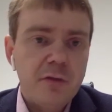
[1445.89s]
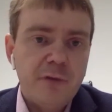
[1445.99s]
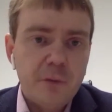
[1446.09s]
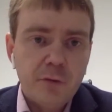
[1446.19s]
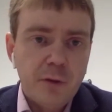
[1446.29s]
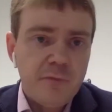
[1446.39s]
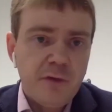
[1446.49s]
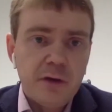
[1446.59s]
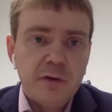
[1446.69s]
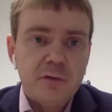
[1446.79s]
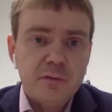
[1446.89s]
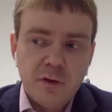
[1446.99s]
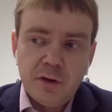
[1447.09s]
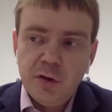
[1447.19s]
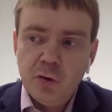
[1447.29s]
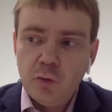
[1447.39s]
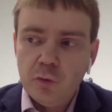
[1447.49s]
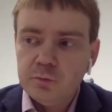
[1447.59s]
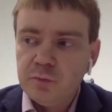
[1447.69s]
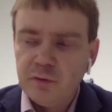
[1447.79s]
You found something
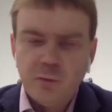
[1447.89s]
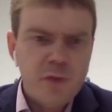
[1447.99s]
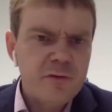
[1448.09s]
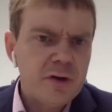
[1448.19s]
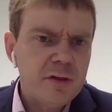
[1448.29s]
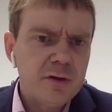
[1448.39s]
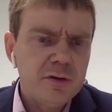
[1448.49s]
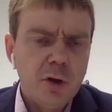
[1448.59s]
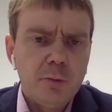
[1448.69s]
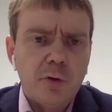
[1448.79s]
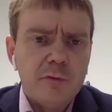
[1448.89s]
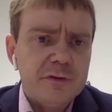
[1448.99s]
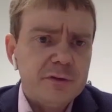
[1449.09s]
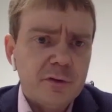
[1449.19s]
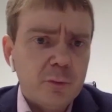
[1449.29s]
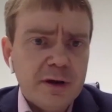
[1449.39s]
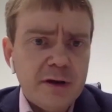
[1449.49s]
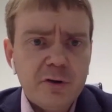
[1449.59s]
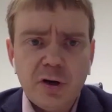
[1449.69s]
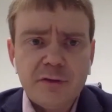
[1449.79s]
new, whether it's a non-profit or
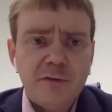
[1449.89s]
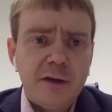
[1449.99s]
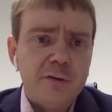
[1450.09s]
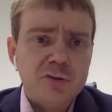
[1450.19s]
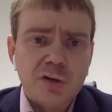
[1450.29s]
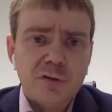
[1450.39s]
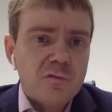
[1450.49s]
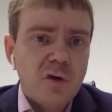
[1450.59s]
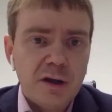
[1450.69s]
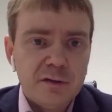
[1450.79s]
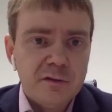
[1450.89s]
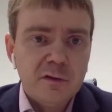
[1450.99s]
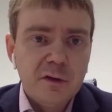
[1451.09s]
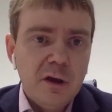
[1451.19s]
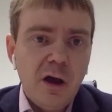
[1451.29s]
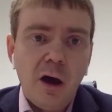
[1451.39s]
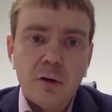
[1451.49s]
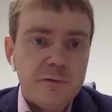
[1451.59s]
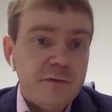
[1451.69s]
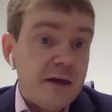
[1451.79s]
whatever, and then you just run it
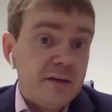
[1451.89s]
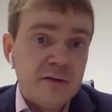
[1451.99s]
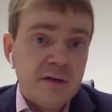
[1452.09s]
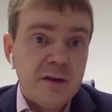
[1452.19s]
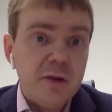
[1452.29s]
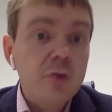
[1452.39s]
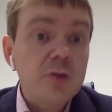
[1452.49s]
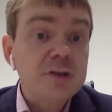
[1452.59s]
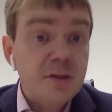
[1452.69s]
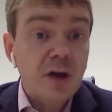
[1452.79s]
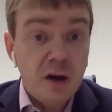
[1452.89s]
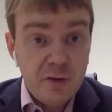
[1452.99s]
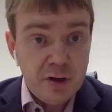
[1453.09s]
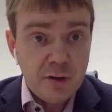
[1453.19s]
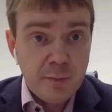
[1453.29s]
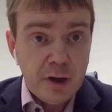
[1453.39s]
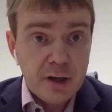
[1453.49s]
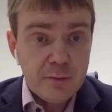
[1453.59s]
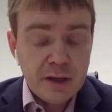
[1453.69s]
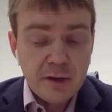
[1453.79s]
out of that and use it as a governance
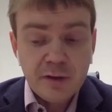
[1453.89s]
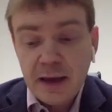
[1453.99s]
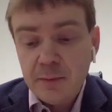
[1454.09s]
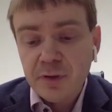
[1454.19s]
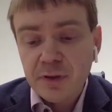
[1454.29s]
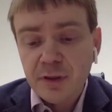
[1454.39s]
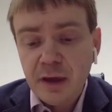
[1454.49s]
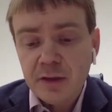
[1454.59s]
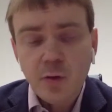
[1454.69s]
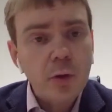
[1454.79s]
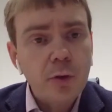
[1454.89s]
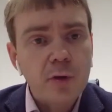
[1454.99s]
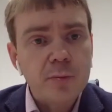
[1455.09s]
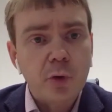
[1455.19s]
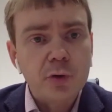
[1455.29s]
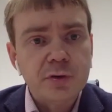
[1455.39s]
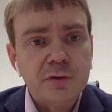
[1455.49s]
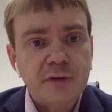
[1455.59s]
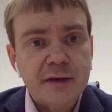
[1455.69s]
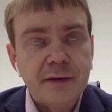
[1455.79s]
body, because in MPC, it's also
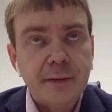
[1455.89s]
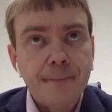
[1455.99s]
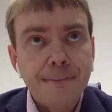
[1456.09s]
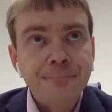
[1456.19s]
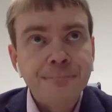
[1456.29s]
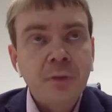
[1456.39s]
important that